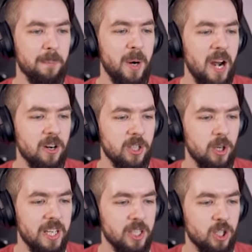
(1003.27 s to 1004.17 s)
Prayers will
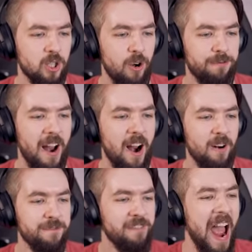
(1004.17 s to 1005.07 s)
only get you so
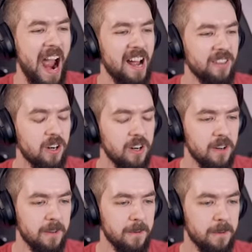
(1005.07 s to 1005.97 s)
far,
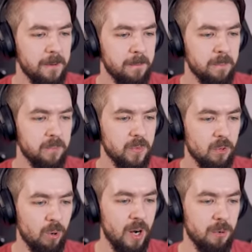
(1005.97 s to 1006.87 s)
Father.
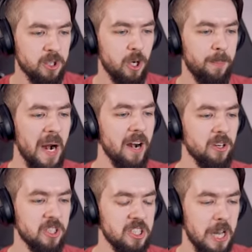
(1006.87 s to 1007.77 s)
Where was your
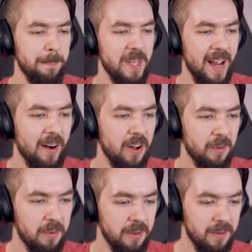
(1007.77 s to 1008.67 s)
prayers to stop the arrow?